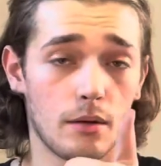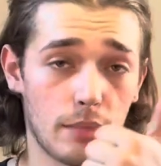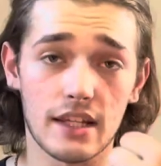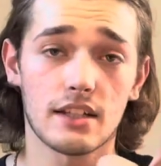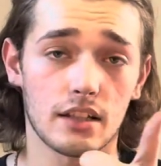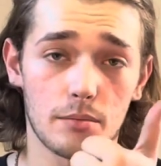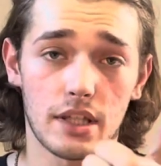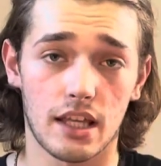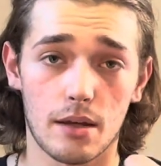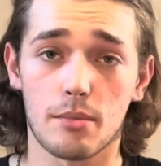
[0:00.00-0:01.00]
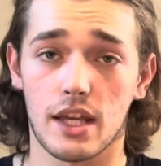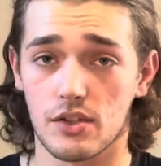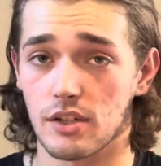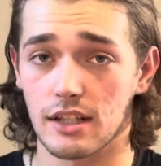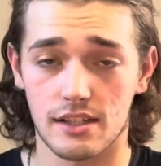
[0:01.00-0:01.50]
Basically being
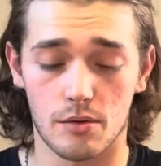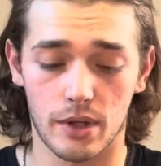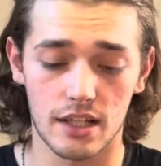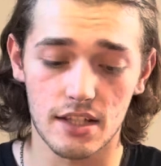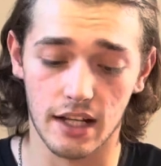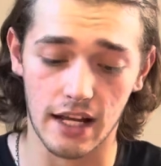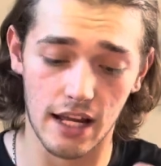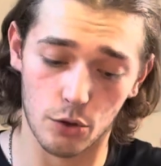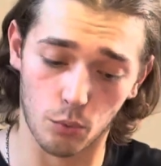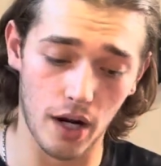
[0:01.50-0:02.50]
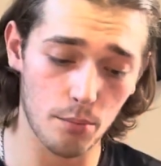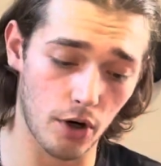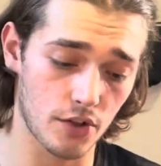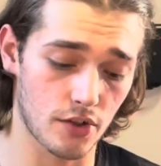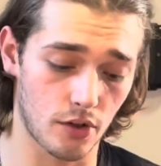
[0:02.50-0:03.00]
impatient. That's the biggest thing. I had the right
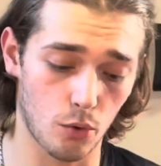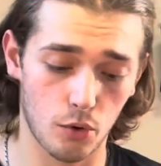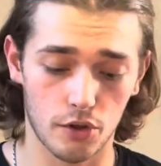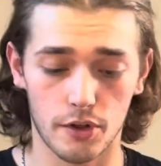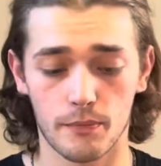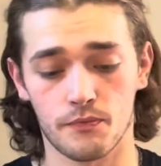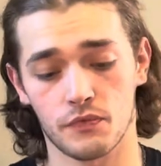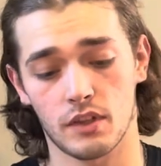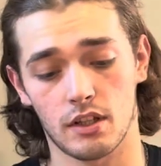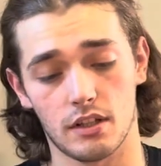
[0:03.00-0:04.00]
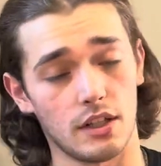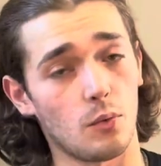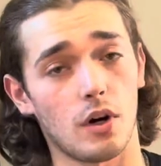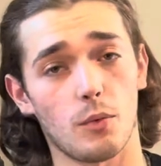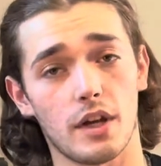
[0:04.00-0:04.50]
parts on order, didn't
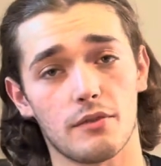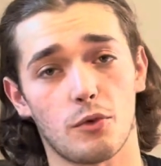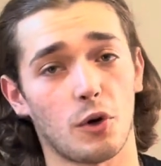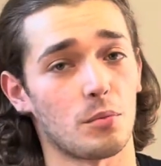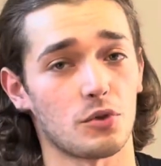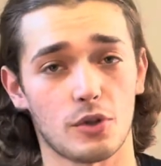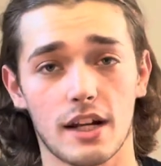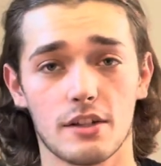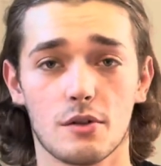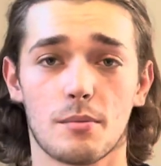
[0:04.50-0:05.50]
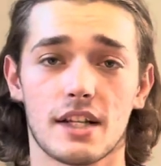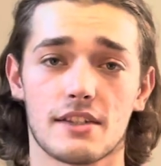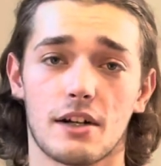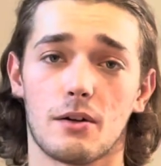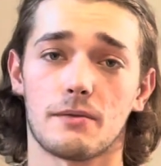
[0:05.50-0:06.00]
want to wait for them, tried to do it
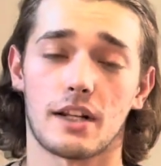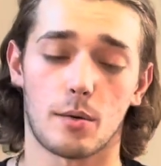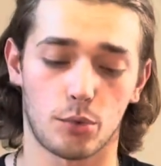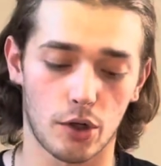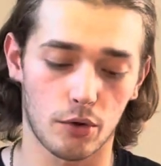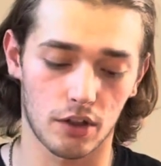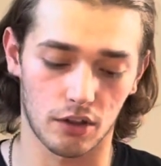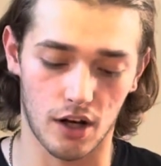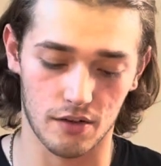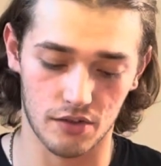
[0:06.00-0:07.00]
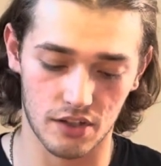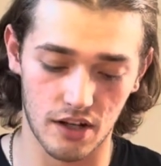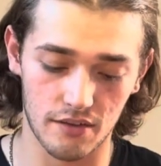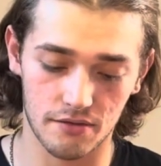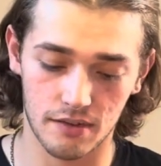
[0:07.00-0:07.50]
myself, and I broke a lot of
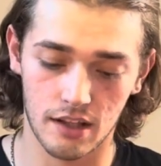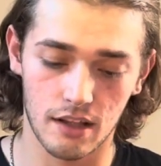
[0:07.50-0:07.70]
stuff.